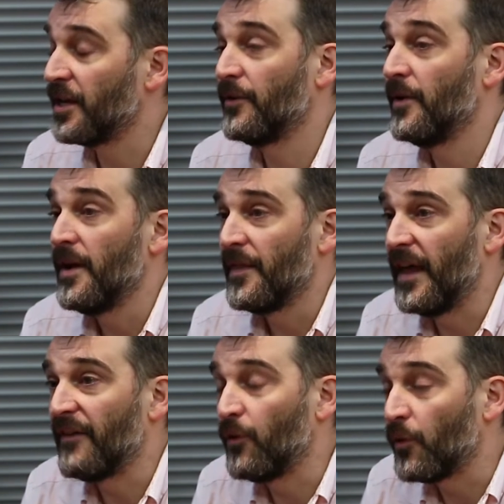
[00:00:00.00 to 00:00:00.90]
So
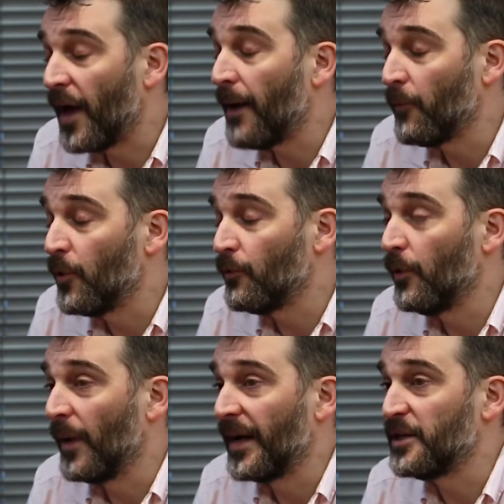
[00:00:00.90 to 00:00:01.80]
therefore that will
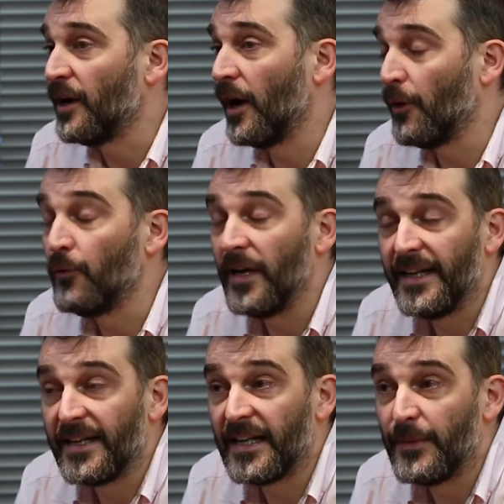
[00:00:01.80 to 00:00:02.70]
remain a really
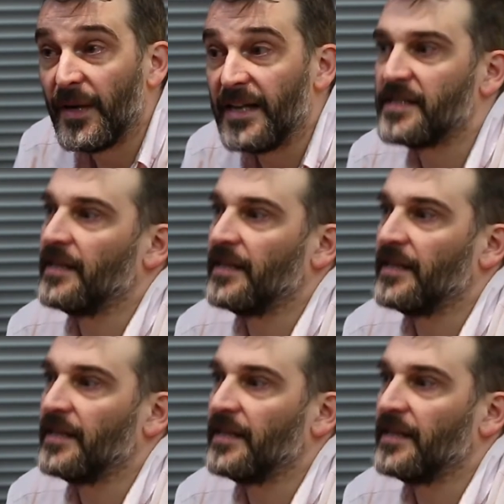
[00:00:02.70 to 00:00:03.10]
key piece.